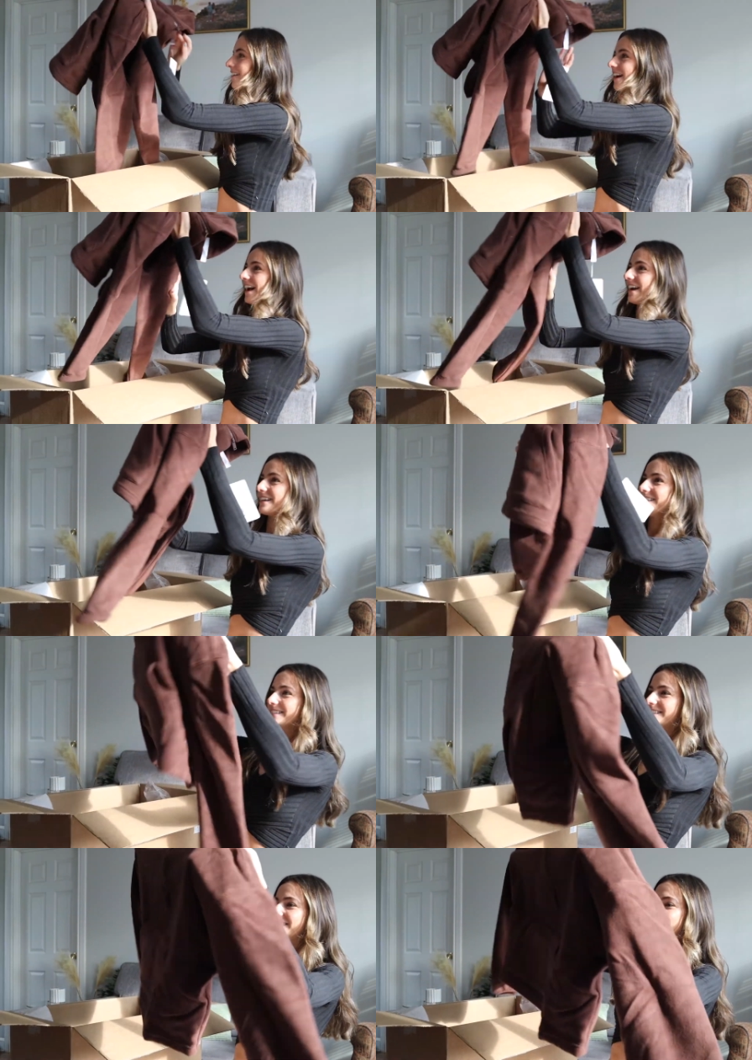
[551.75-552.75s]
Okay,
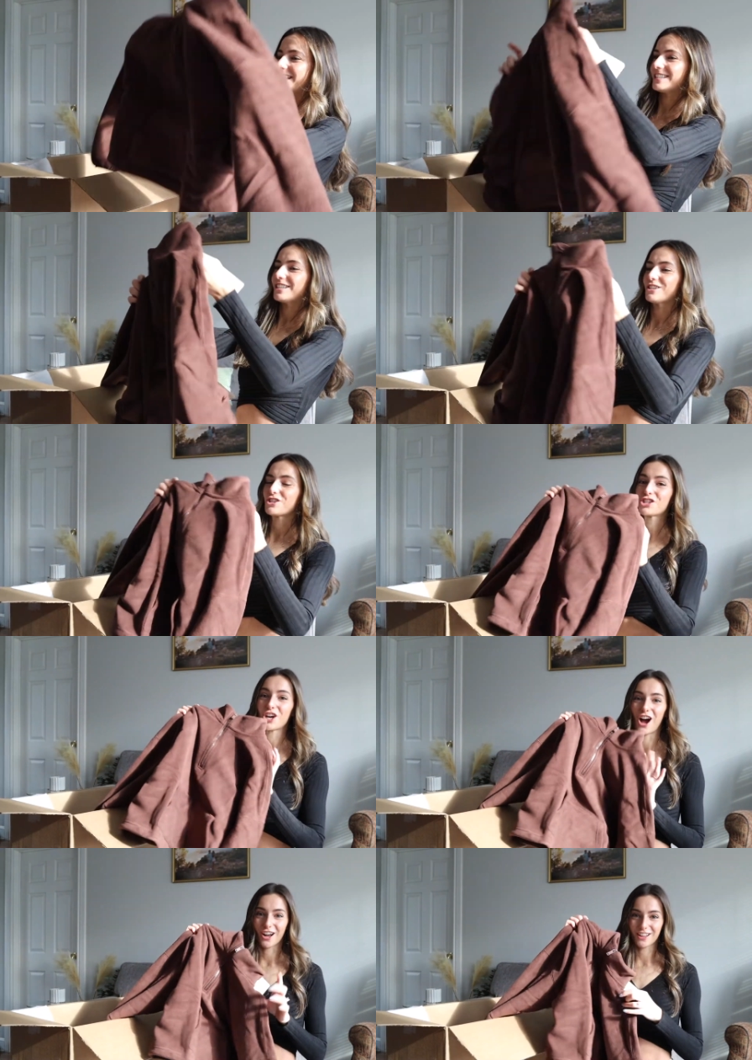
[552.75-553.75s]
this
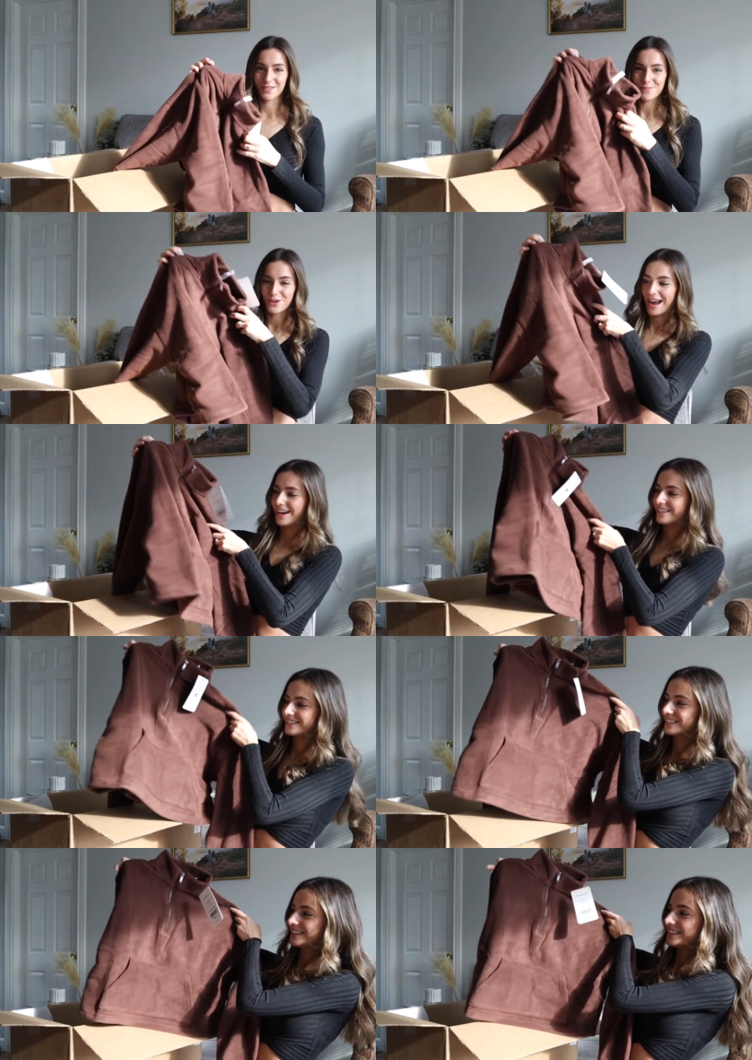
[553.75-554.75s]
chocolate
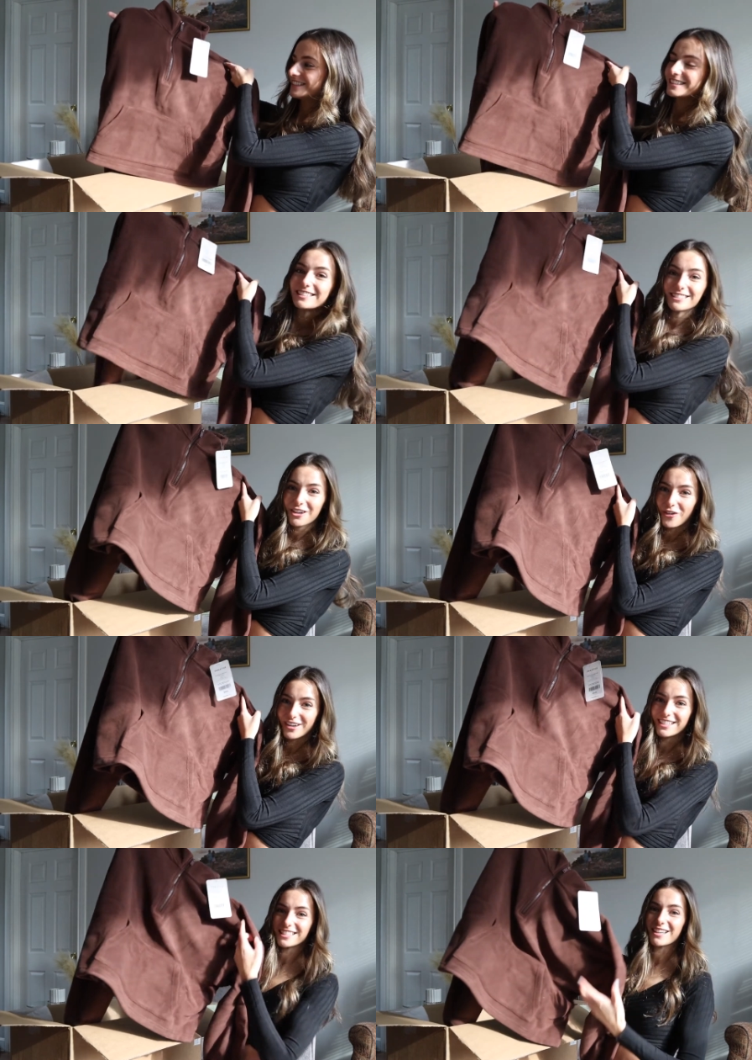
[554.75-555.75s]
brown
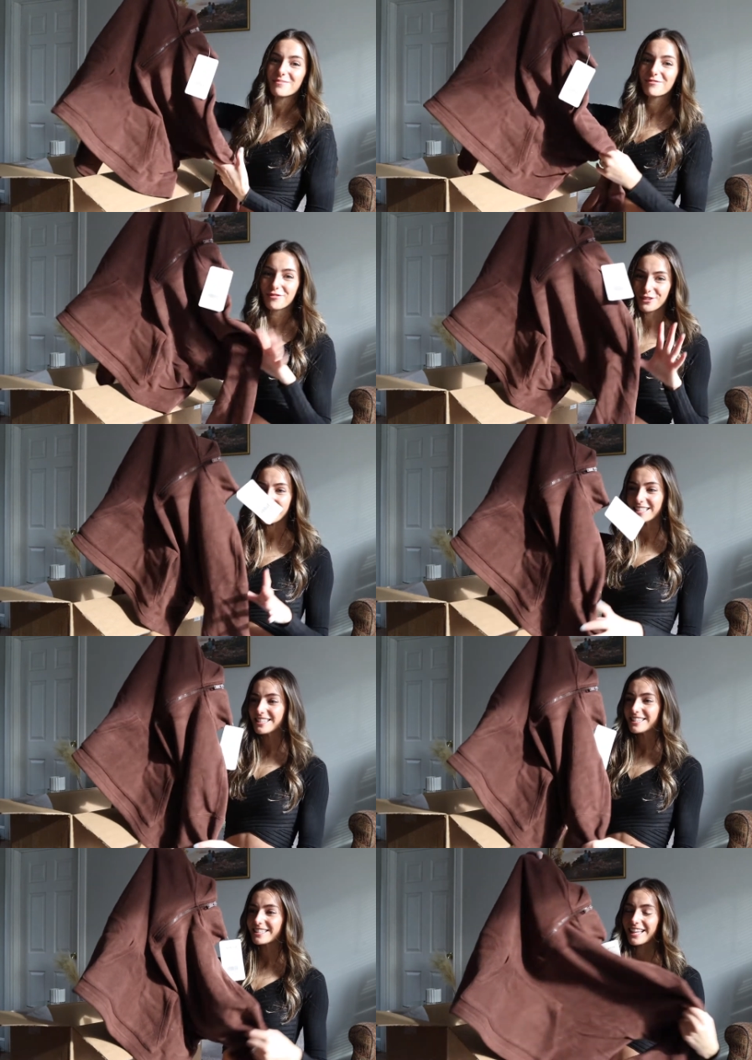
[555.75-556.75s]
quarter zip
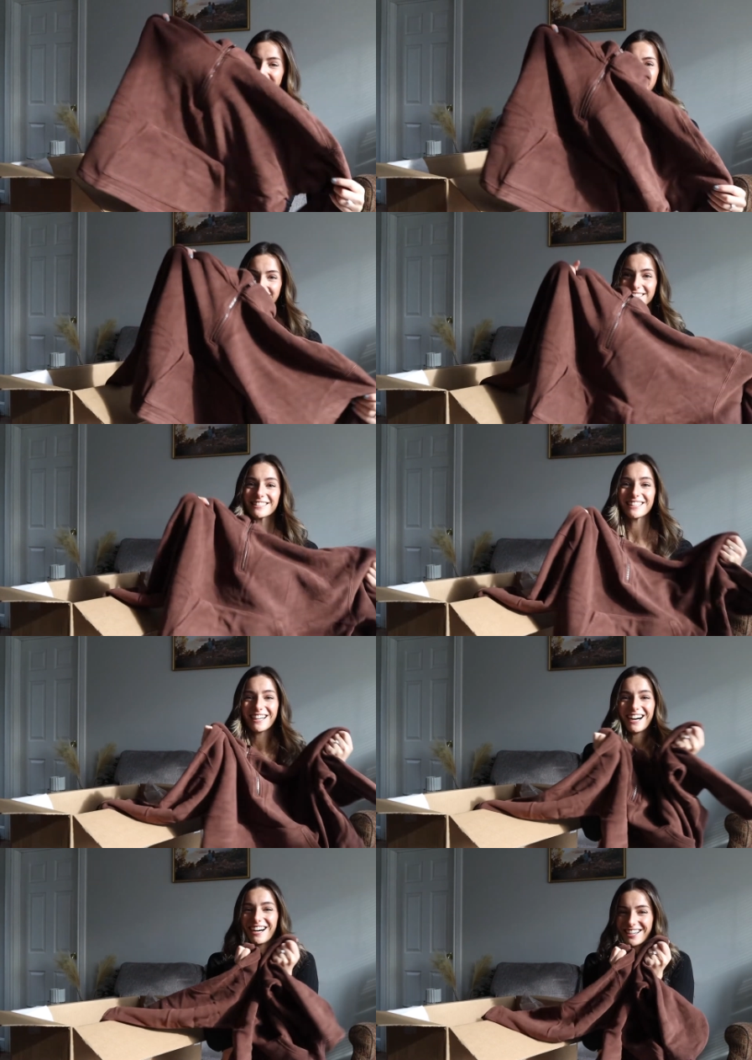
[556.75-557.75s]
fleece, like
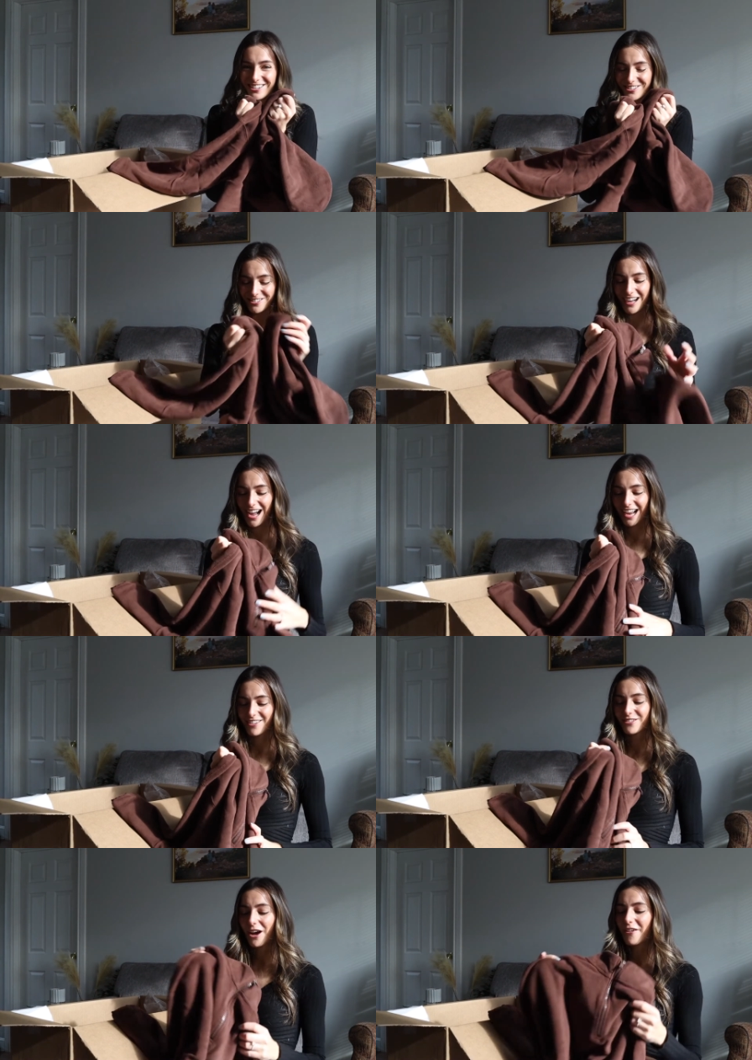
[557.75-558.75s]
Oh, I
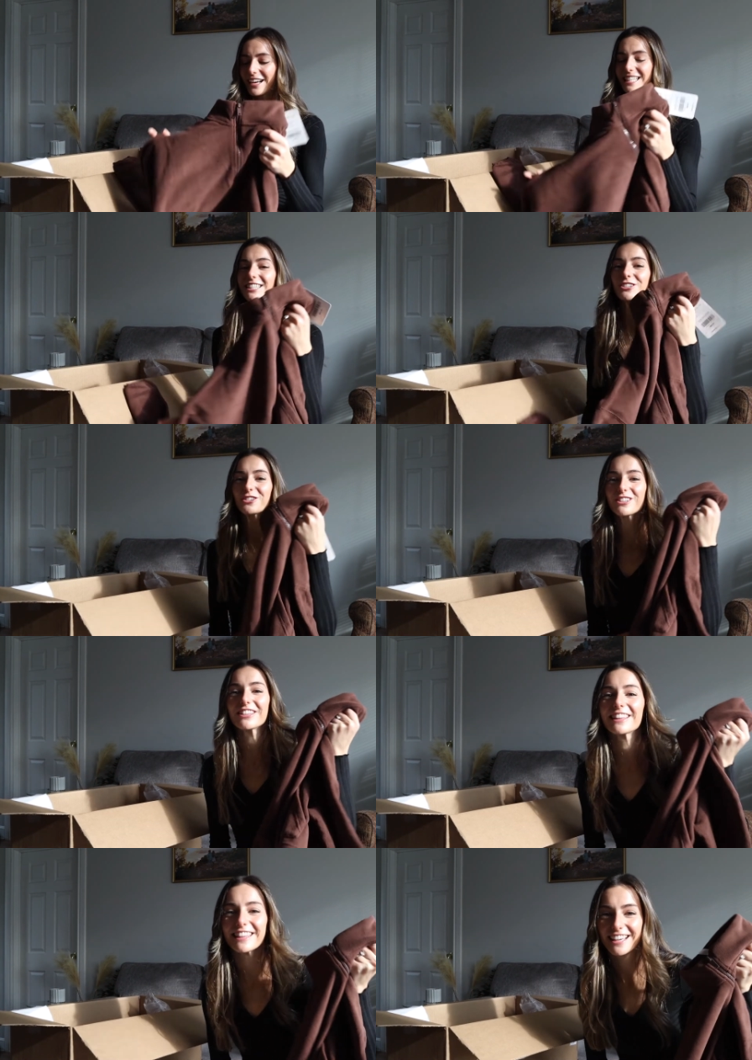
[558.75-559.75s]
am going to
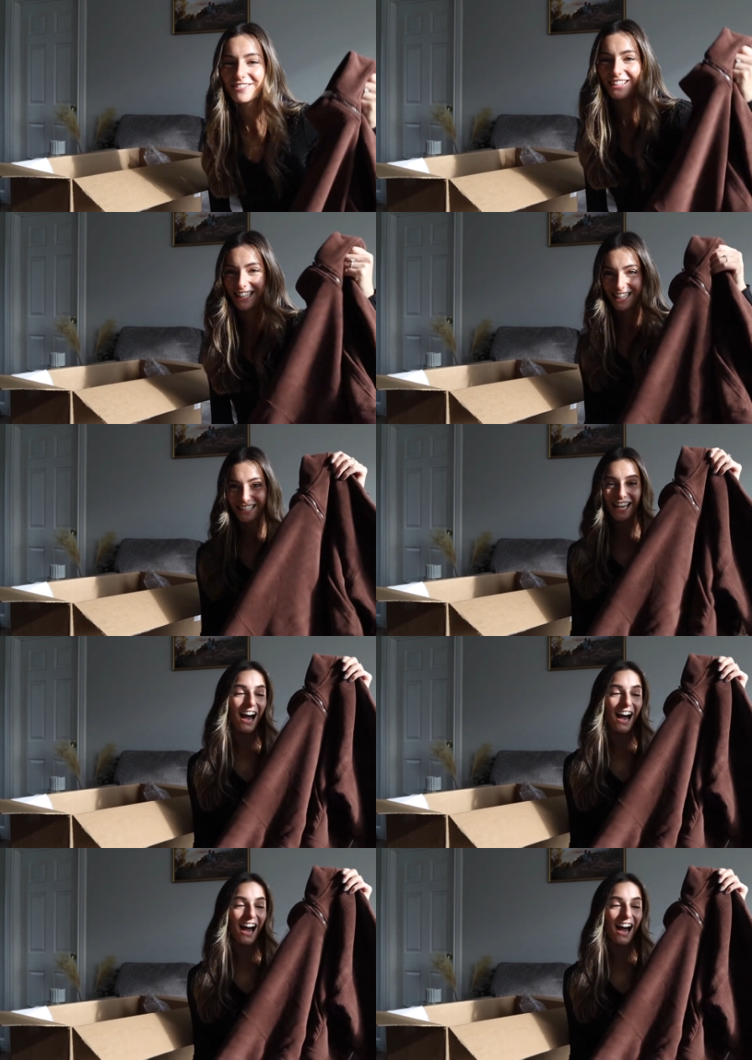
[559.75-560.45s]
live in this.